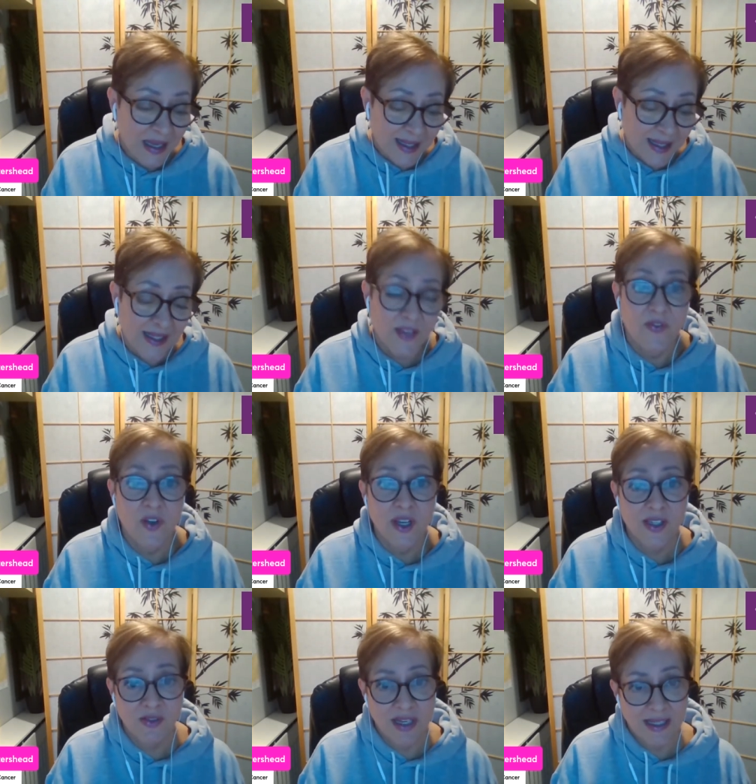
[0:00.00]
So that's the
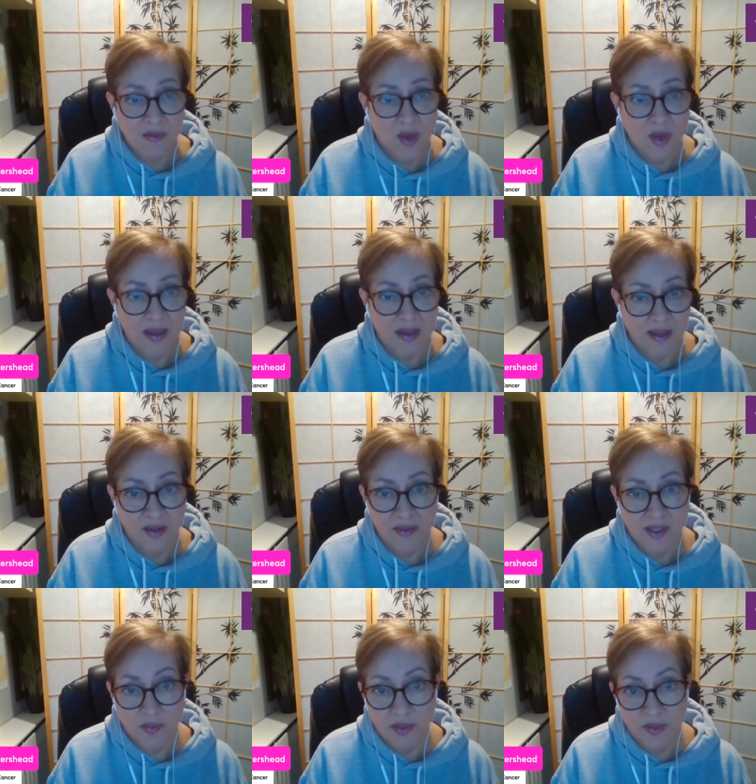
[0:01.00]
first reason why the
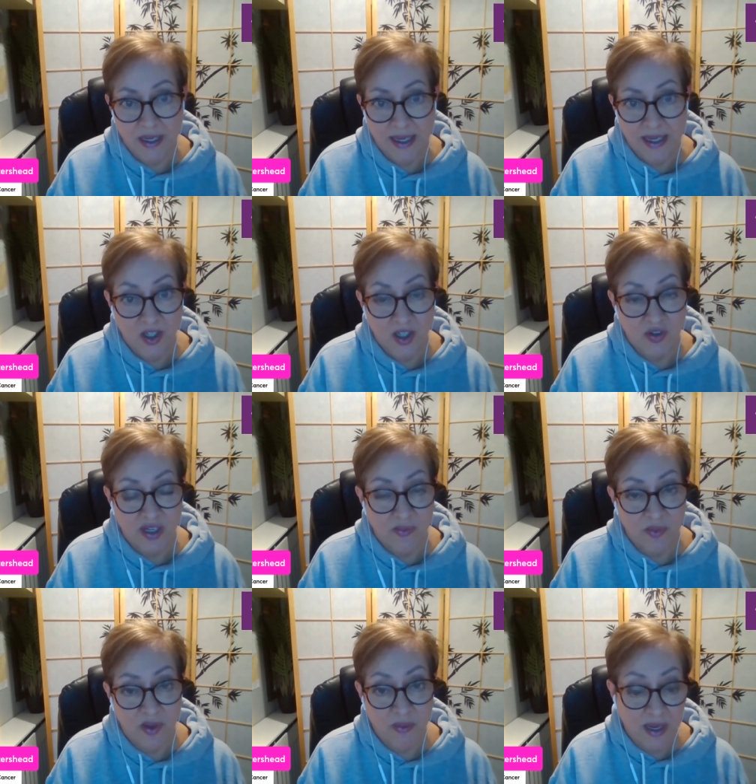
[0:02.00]
supplement industry is
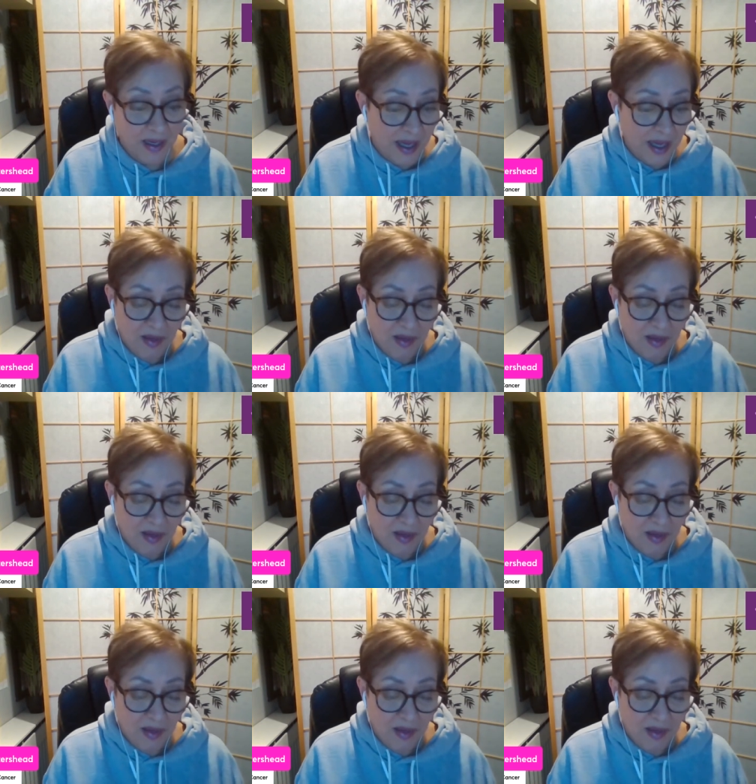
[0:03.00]
booming.